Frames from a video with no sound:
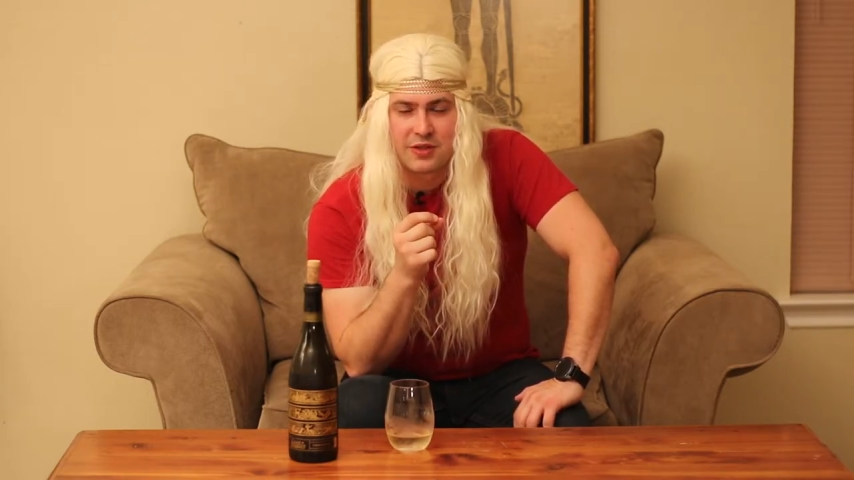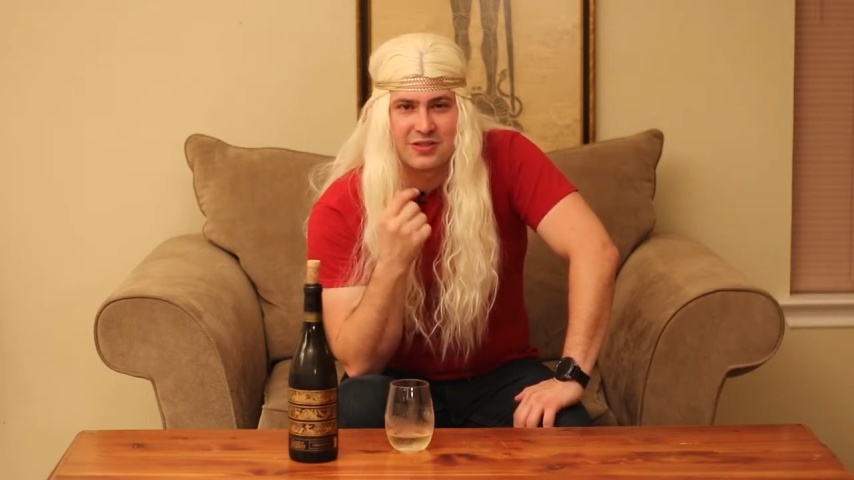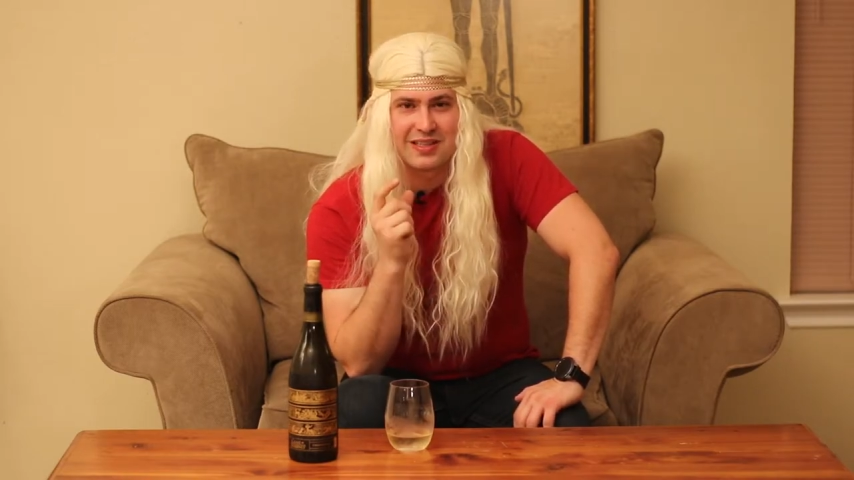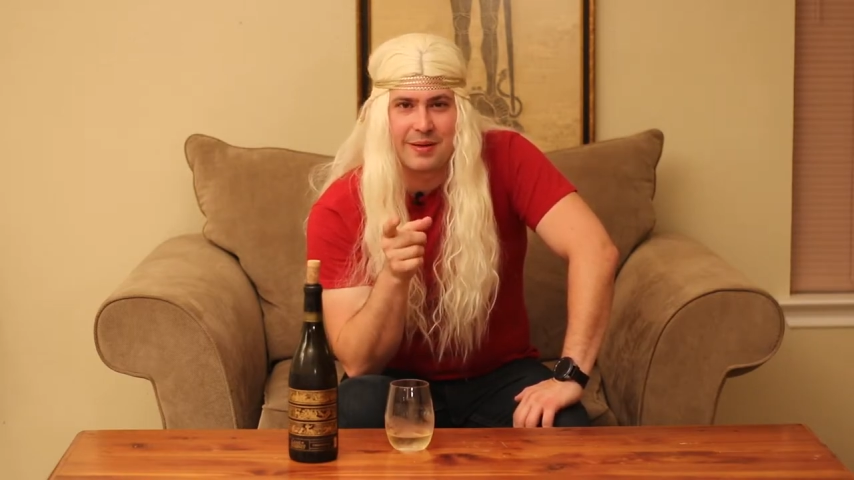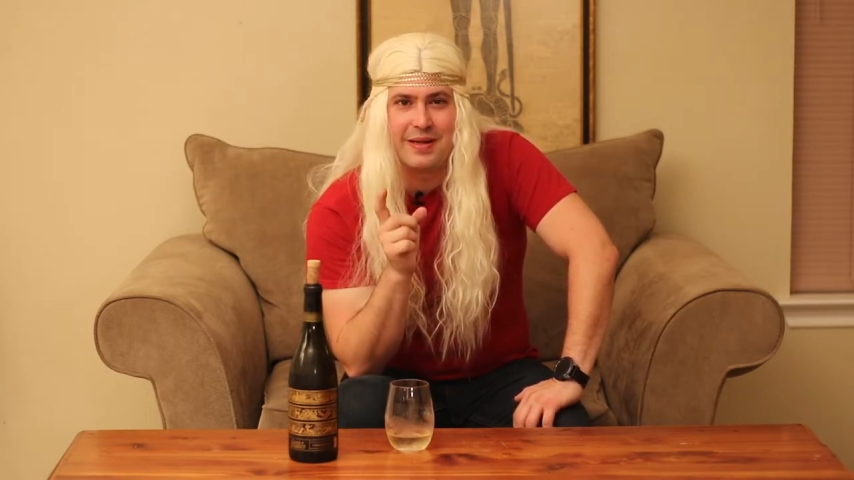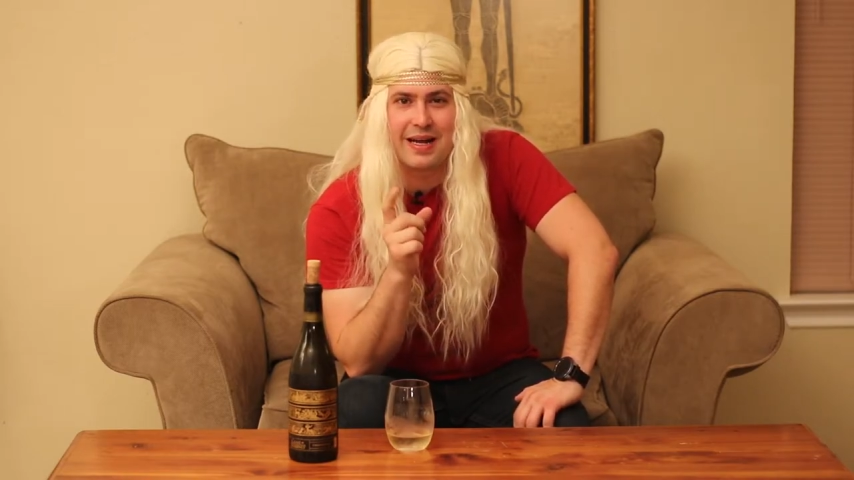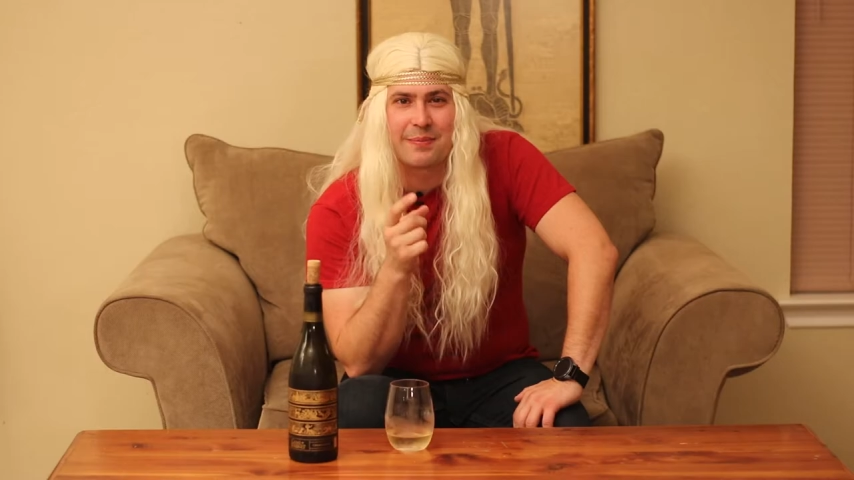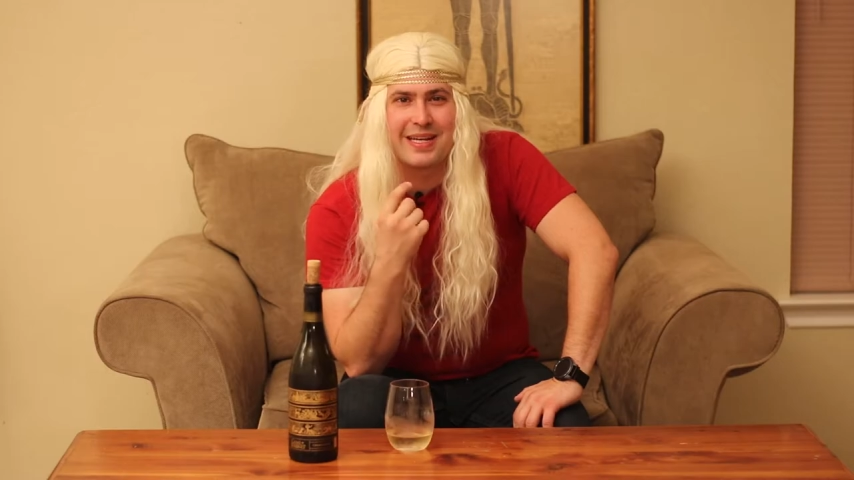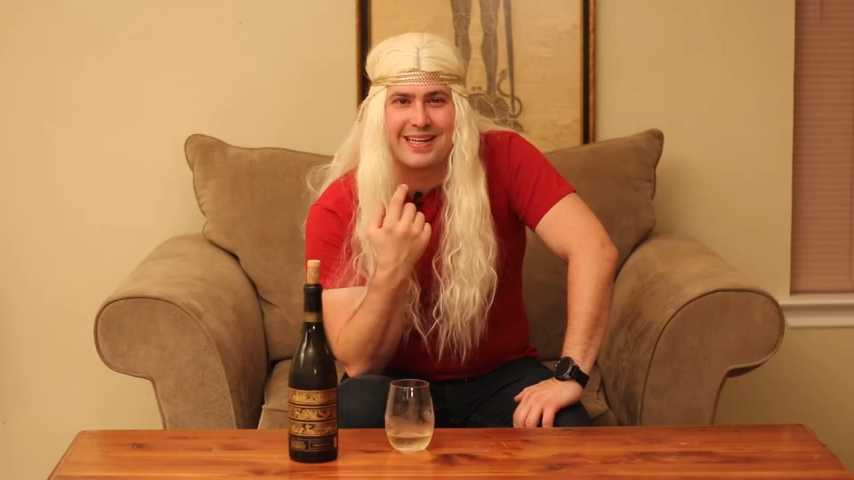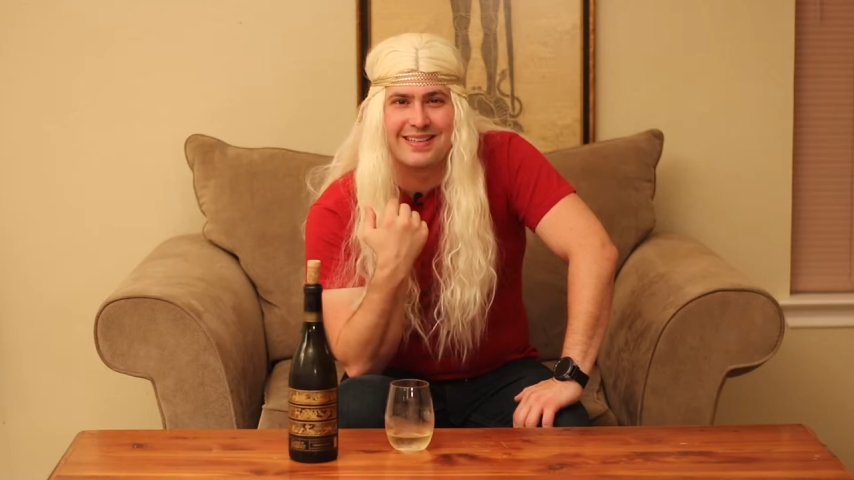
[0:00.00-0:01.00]
There's lemon.
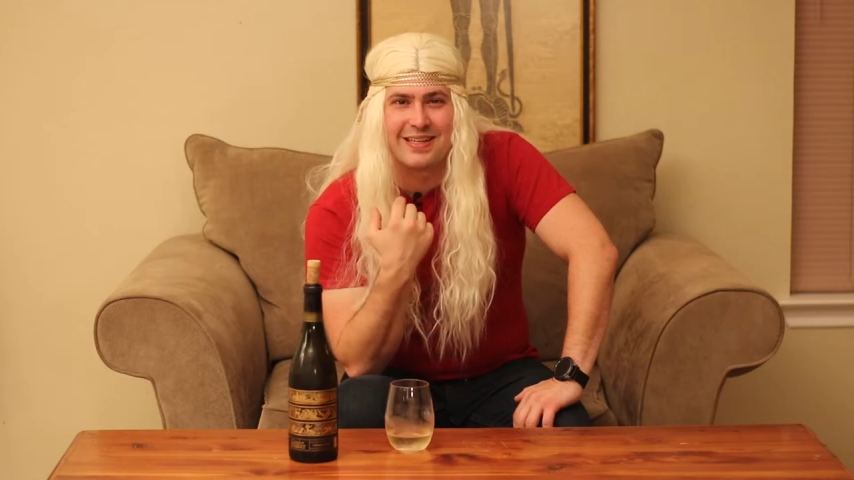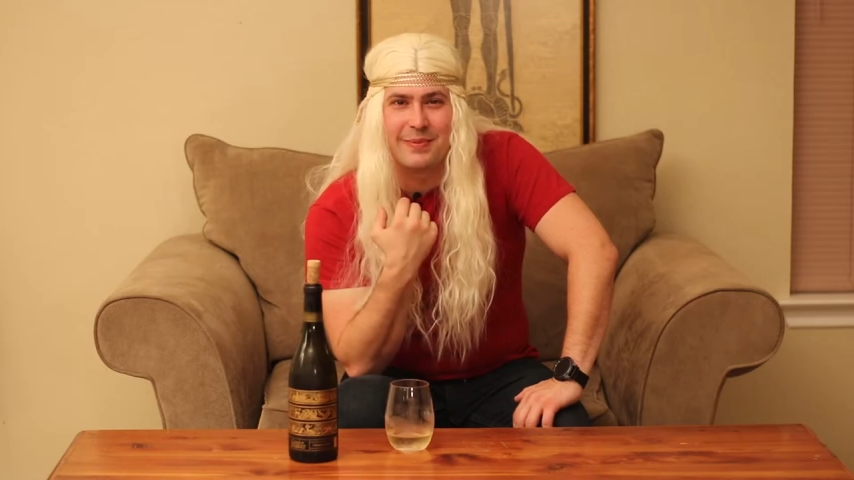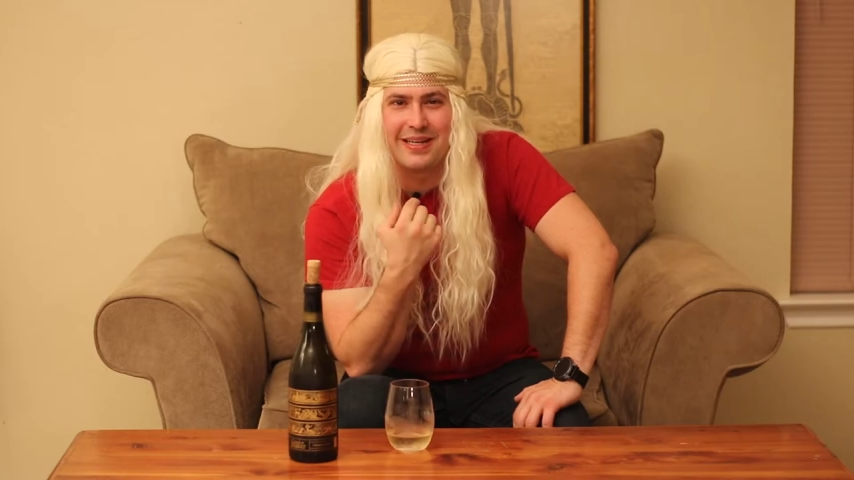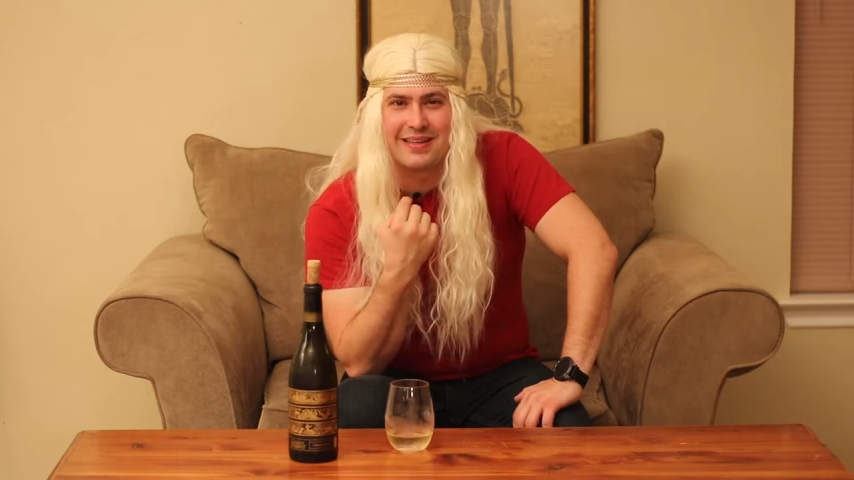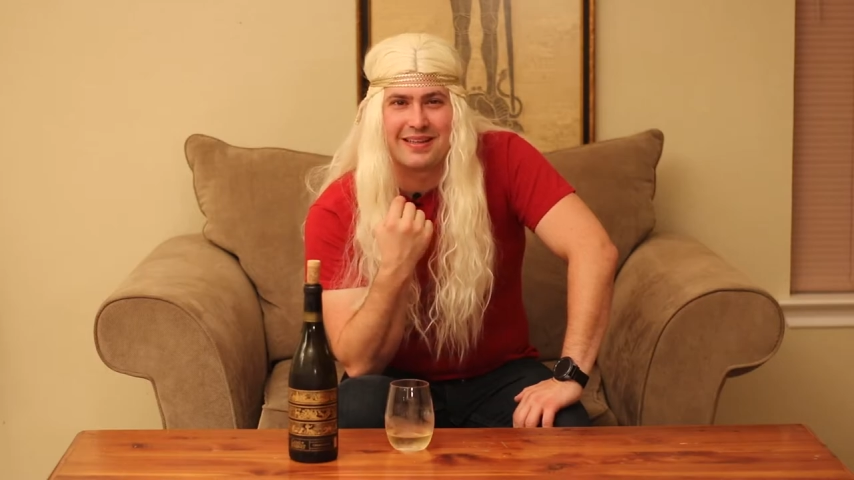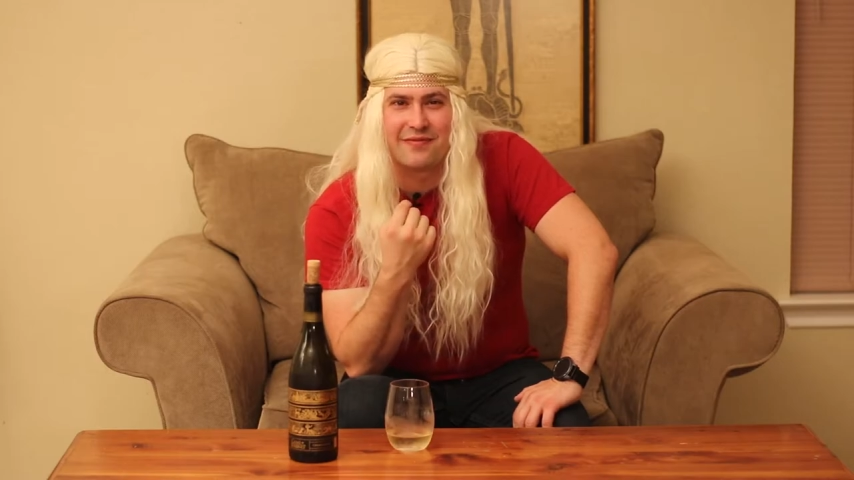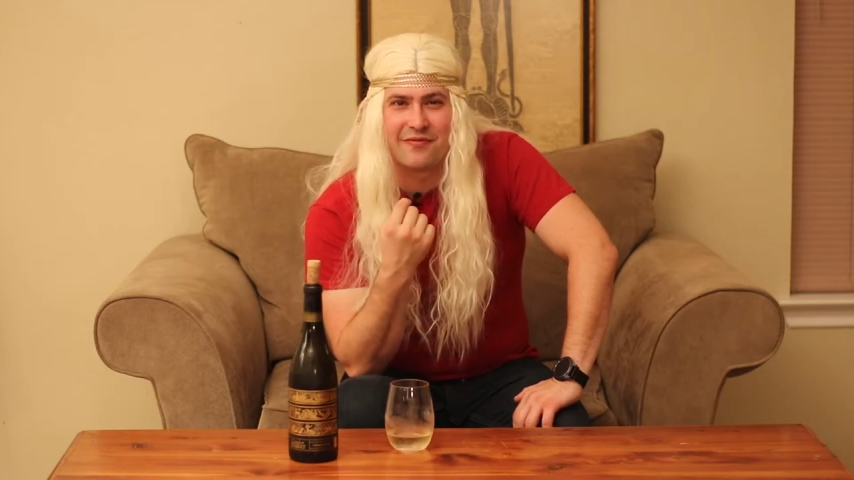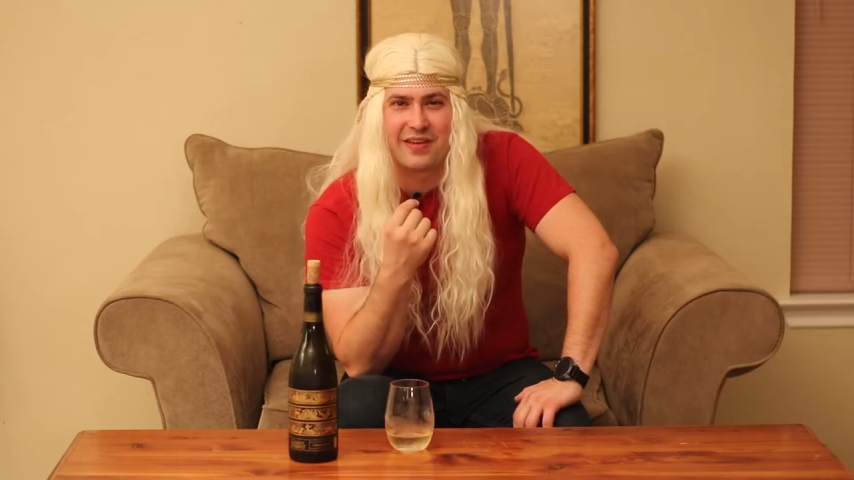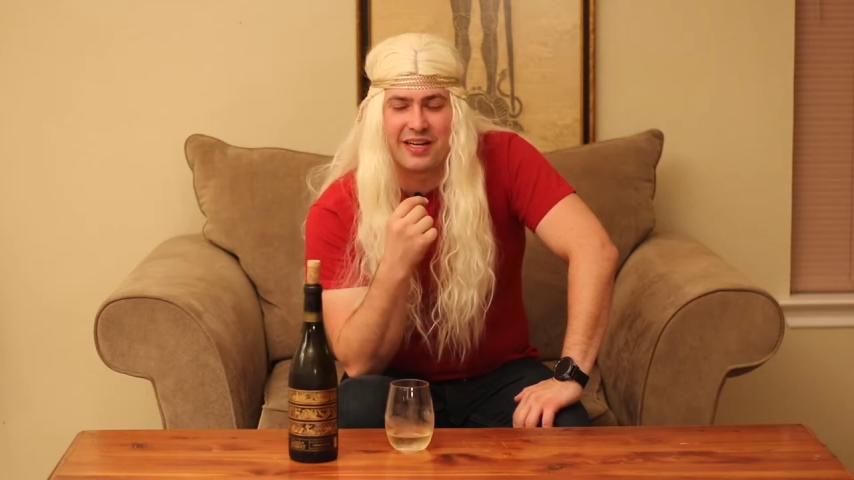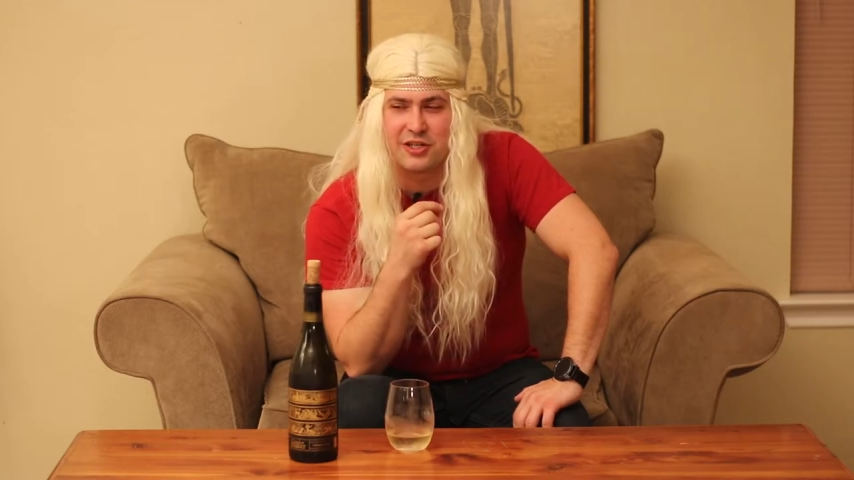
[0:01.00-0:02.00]
I'm getting lemon in the
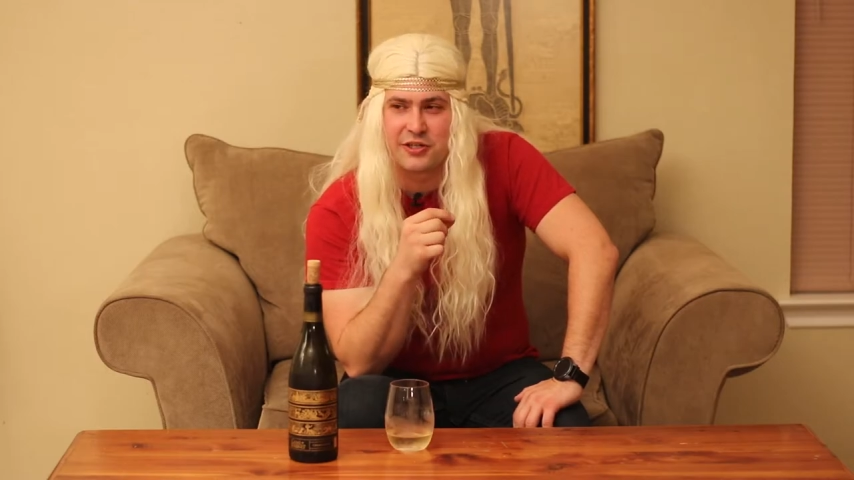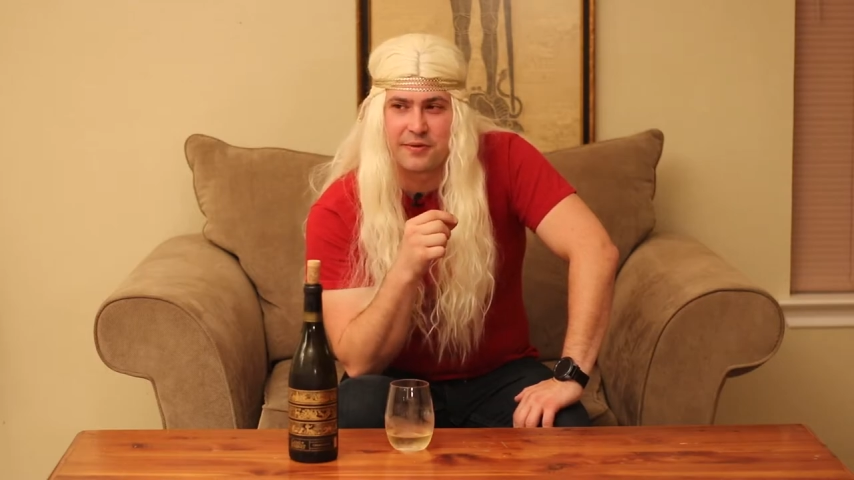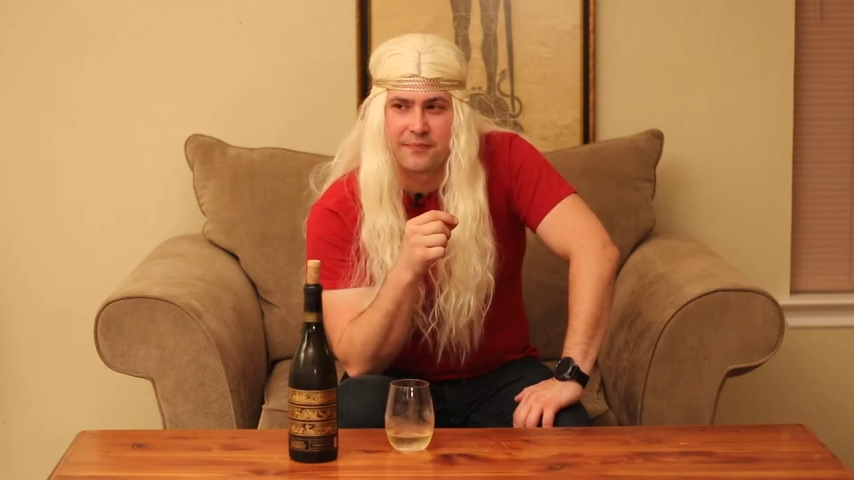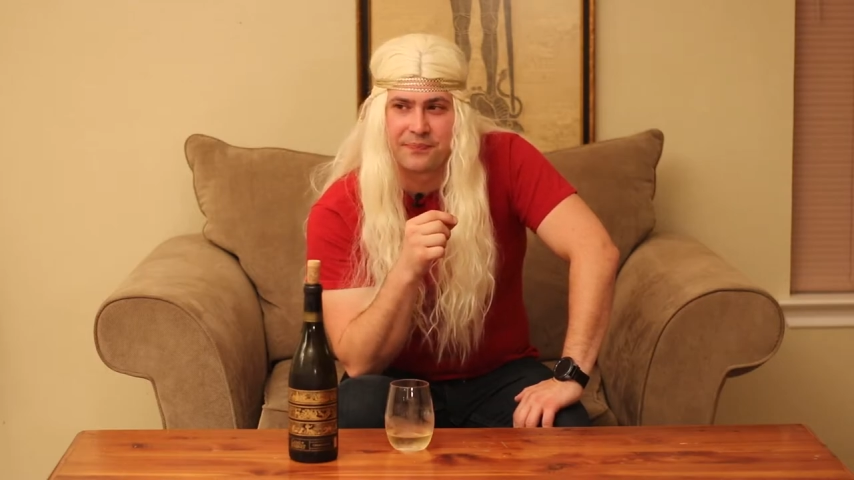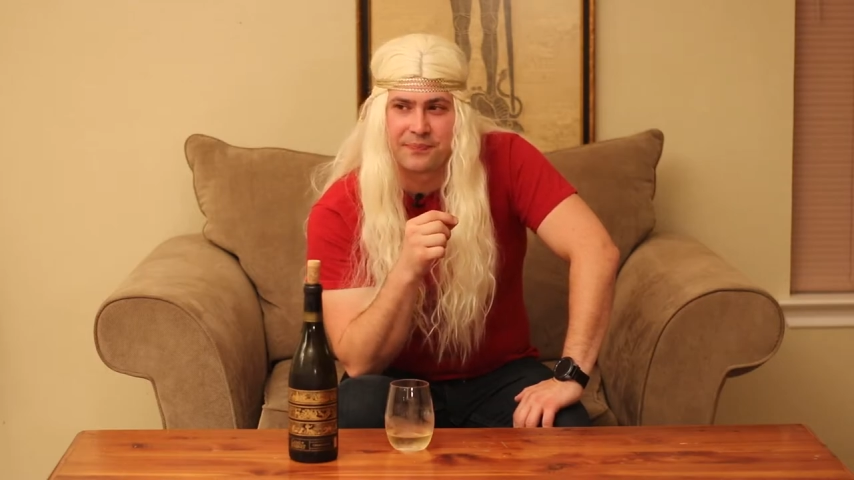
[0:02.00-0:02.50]
finish.